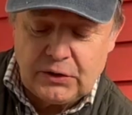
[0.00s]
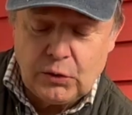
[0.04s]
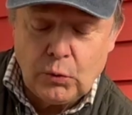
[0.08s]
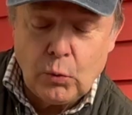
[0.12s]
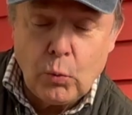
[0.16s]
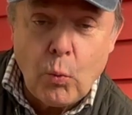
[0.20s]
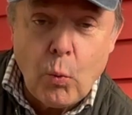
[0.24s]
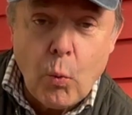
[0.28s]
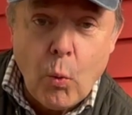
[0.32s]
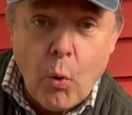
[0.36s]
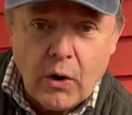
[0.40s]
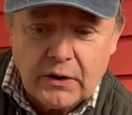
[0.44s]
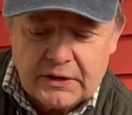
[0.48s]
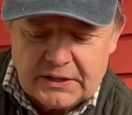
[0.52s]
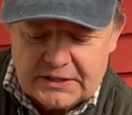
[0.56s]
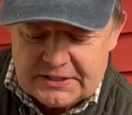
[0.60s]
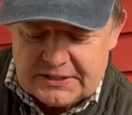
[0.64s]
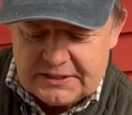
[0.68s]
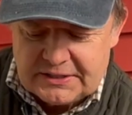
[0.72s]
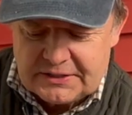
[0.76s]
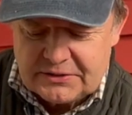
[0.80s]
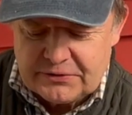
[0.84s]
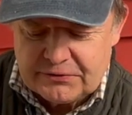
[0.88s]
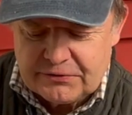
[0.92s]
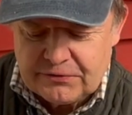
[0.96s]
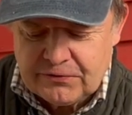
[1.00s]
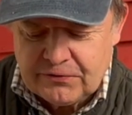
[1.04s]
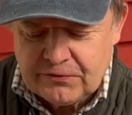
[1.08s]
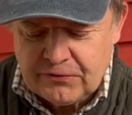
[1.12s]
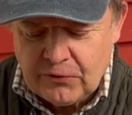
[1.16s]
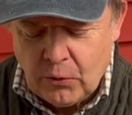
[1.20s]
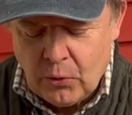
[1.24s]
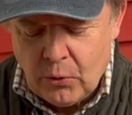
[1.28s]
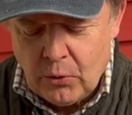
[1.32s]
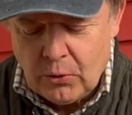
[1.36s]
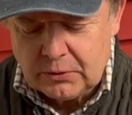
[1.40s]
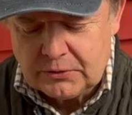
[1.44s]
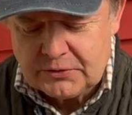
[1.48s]
You want it to
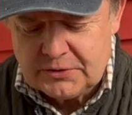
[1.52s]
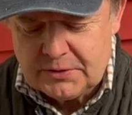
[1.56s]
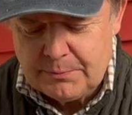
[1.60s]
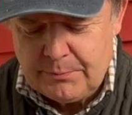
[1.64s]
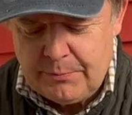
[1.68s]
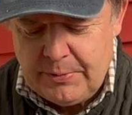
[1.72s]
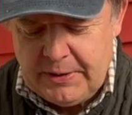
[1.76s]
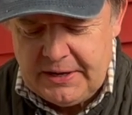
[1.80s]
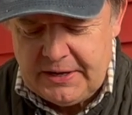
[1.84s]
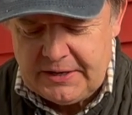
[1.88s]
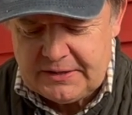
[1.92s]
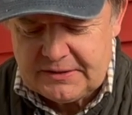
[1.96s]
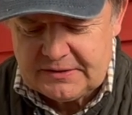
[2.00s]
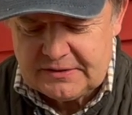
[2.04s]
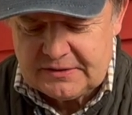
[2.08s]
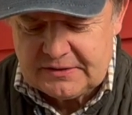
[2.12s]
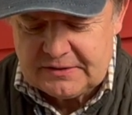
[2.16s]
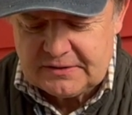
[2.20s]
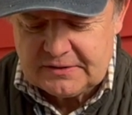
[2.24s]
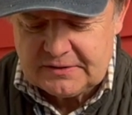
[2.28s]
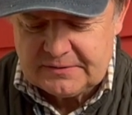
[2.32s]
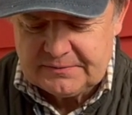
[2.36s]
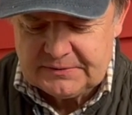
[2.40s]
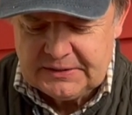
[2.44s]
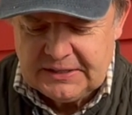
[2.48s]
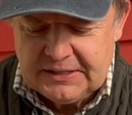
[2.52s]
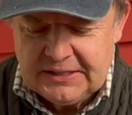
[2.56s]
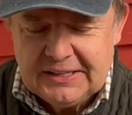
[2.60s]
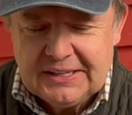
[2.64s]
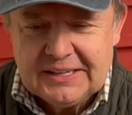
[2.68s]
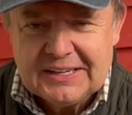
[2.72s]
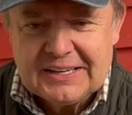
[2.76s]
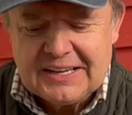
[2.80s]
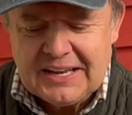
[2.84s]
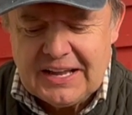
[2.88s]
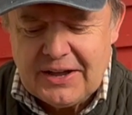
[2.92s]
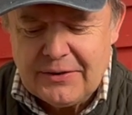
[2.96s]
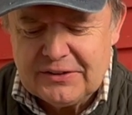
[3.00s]
fall to bits.
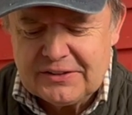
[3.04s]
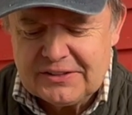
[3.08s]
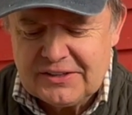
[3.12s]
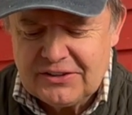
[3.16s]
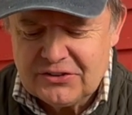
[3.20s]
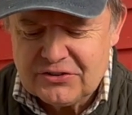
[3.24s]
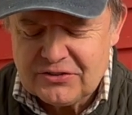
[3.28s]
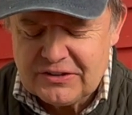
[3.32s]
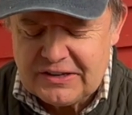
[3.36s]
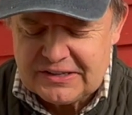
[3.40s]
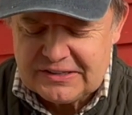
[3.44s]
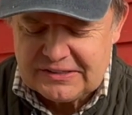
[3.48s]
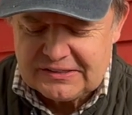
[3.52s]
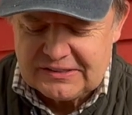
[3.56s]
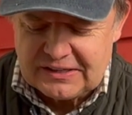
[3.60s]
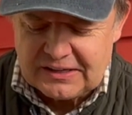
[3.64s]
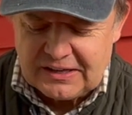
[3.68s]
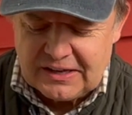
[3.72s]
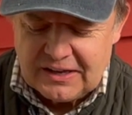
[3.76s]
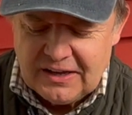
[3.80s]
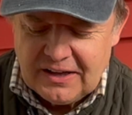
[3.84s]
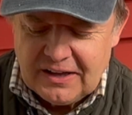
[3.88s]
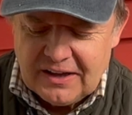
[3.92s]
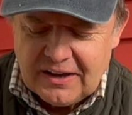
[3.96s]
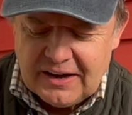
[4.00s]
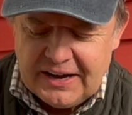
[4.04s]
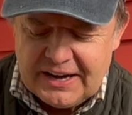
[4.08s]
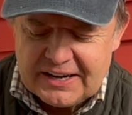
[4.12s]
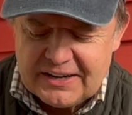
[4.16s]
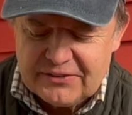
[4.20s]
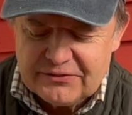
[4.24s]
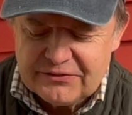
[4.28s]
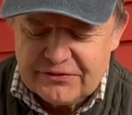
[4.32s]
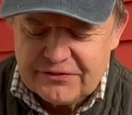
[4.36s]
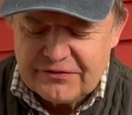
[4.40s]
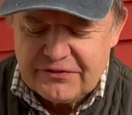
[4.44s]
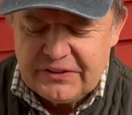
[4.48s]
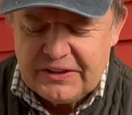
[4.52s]
Now, it's interesting. I
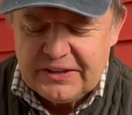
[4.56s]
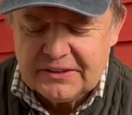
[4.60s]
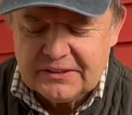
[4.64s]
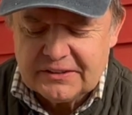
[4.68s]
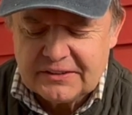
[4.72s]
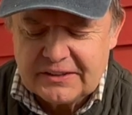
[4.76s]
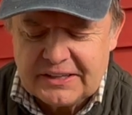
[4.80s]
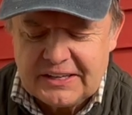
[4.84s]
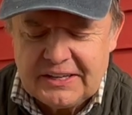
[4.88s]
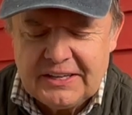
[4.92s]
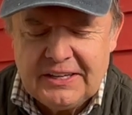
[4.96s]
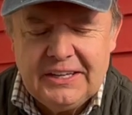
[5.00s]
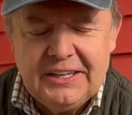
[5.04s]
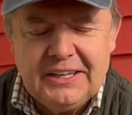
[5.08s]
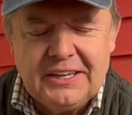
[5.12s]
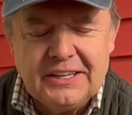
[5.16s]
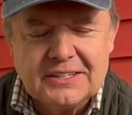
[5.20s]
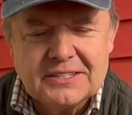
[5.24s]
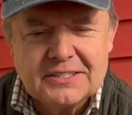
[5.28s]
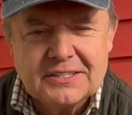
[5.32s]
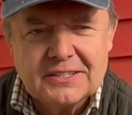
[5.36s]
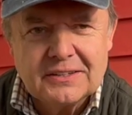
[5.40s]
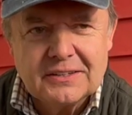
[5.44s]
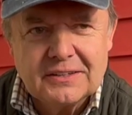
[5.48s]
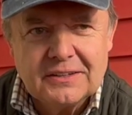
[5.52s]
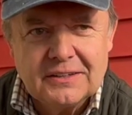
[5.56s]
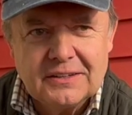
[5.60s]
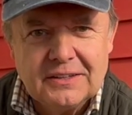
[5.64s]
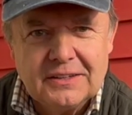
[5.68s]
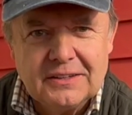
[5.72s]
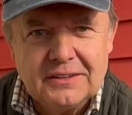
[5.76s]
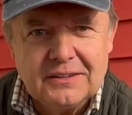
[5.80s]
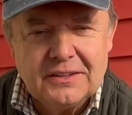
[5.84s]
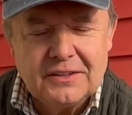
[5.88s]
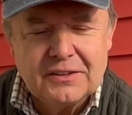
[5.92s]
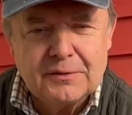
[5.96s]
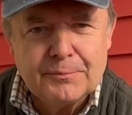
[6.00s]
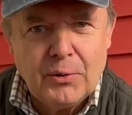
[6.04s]
can feel the heat
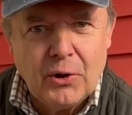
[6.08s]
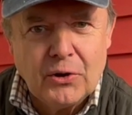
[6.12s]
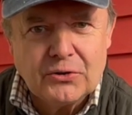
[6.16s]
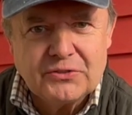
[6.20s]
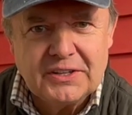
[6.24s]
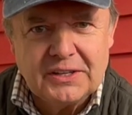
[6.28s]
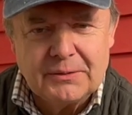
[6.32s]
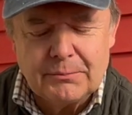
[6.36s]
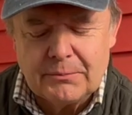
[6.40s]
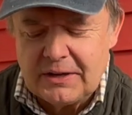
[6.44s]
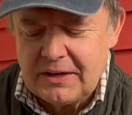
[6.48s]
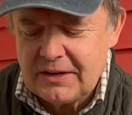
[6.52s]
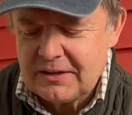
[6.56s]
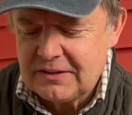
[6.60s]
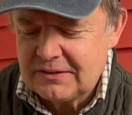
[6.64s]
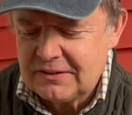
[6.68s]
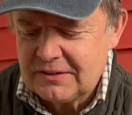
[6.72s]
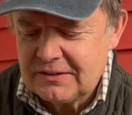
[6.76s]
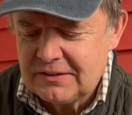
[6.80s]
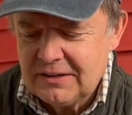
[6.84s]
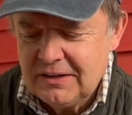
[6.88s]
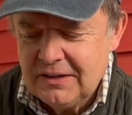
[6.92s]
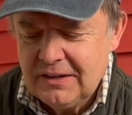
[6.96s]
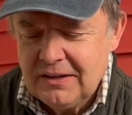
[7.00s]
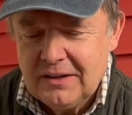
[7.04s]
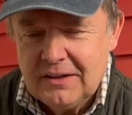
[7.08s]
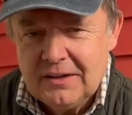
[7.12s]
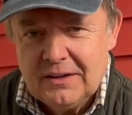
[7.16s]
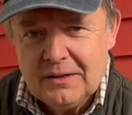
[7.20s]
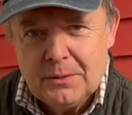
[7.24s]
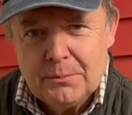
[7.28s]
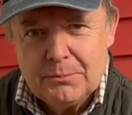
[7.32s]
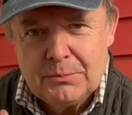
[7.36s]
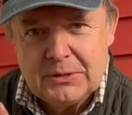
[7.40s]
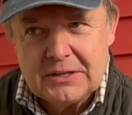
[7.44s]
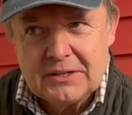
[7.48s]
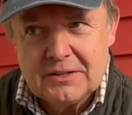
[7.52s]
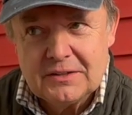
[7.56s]
in this potting mix
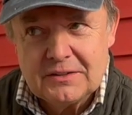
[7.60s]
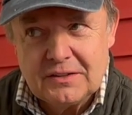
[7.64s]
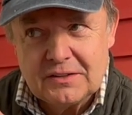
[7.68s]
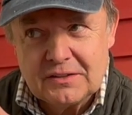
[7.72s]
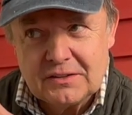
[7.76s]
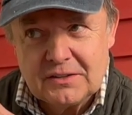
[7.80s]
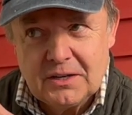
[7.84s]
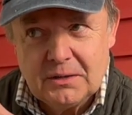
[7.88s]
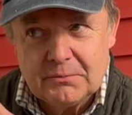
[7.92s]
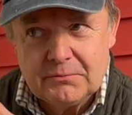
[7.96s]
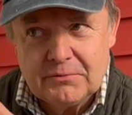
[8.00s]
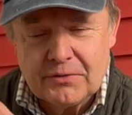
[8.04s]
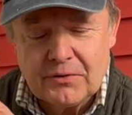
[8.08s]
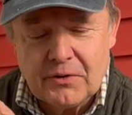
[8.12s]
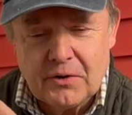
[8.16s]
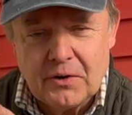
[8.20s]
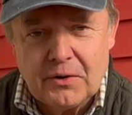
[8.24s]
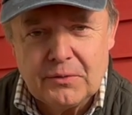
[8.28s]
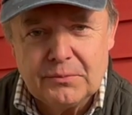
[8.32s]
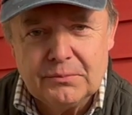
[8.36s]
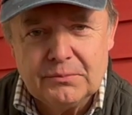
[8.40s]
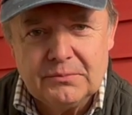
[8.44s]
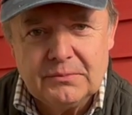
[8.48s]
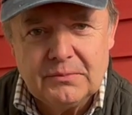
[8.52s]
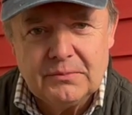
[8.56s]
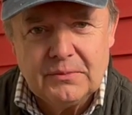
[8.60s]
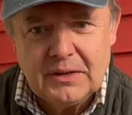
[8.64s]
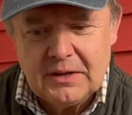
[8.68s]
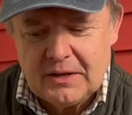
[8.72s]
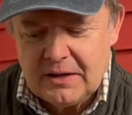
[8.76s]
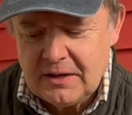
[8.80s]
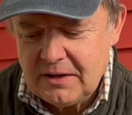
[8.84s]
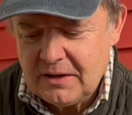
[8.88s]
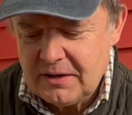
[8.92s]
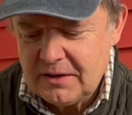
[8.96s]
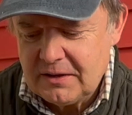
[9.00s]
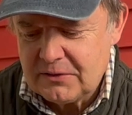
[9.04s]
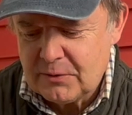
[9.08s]
because it's come from
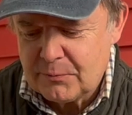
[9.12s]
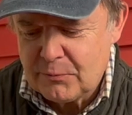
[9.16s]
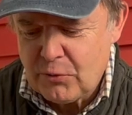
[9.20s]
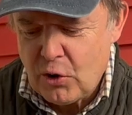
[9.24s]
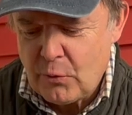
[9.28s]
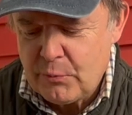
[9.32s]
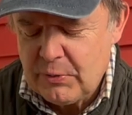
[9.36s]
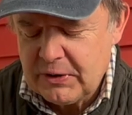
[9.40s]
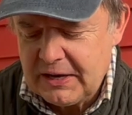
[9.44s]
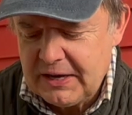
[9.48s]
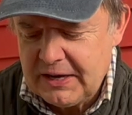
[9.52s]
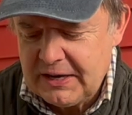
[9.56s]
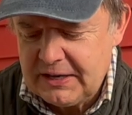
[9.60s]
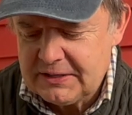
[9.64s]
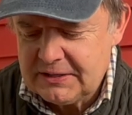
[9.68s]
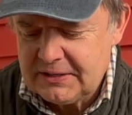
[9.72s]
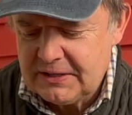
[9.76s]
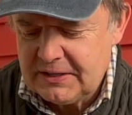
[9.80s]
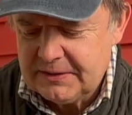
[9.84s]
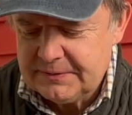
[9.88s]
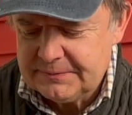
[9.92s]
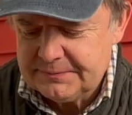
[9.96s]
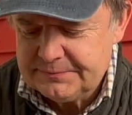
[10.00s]
the propagator.